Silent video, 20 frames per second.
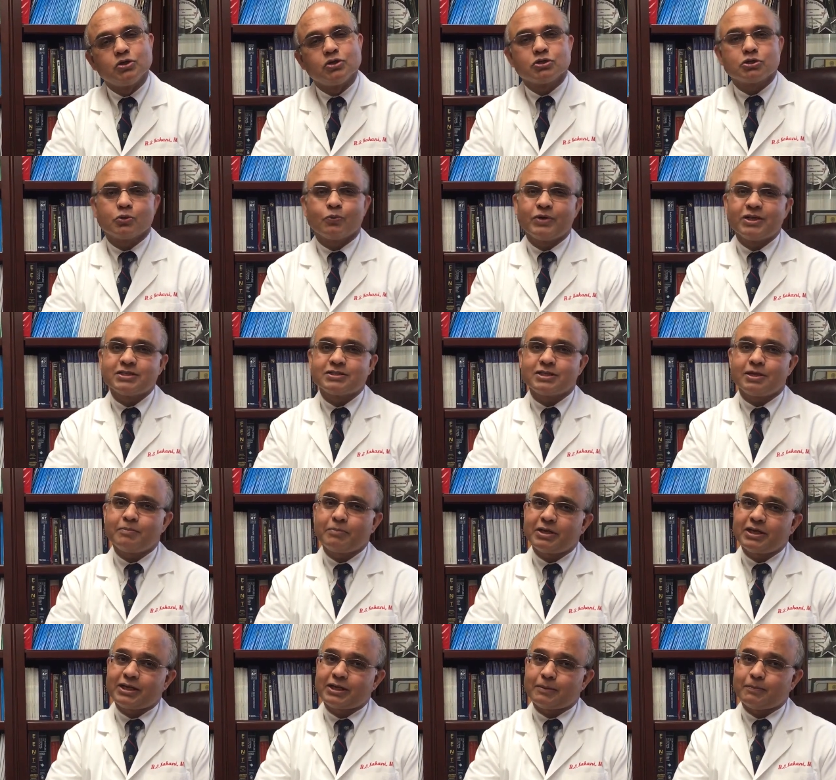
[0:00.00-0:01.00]
So when
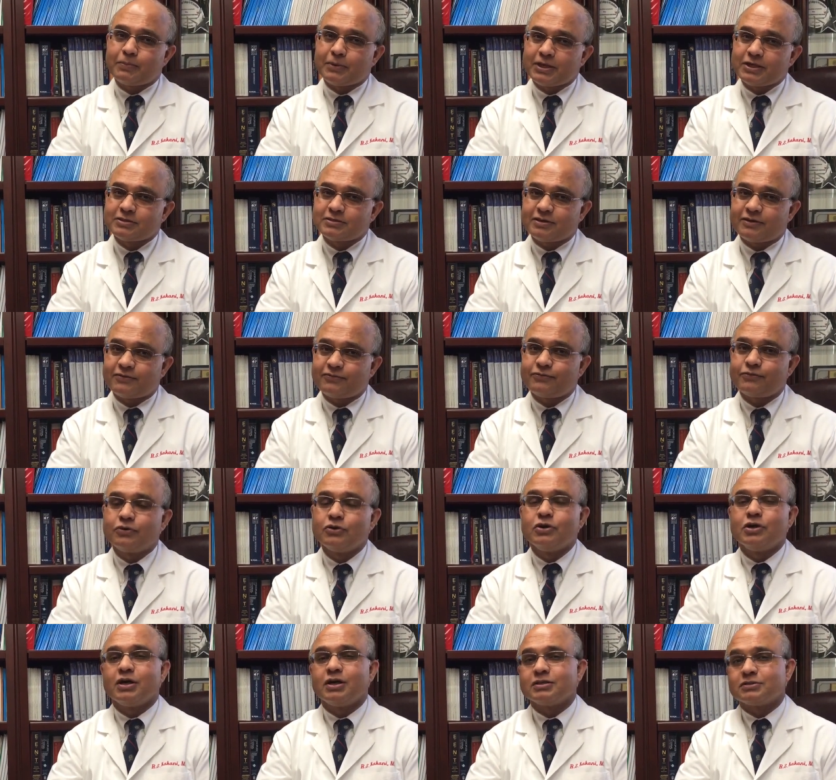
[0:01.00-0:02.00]
somebody complains of
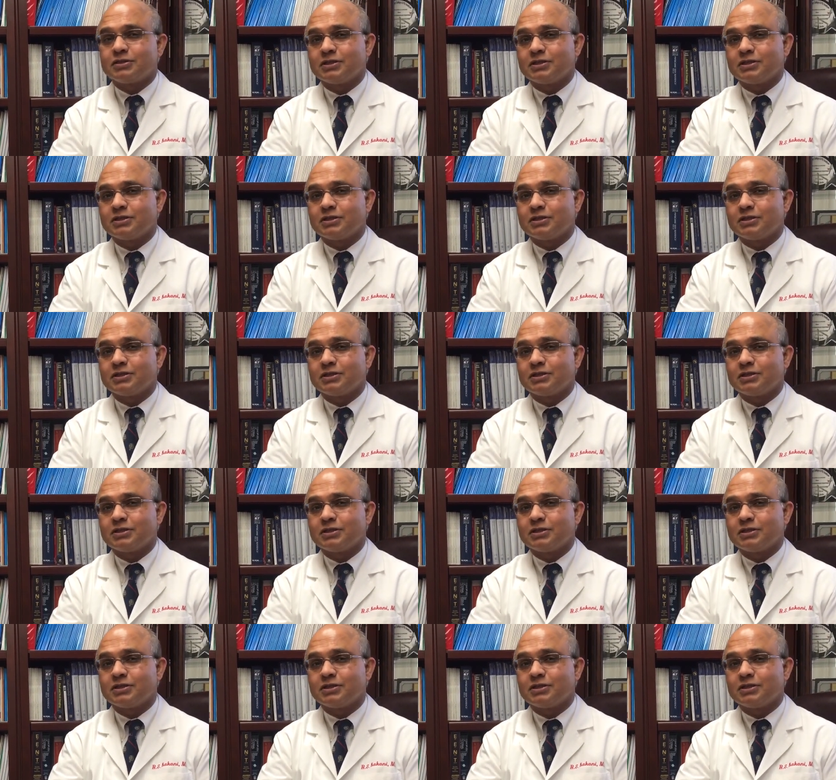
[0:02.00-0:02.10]
a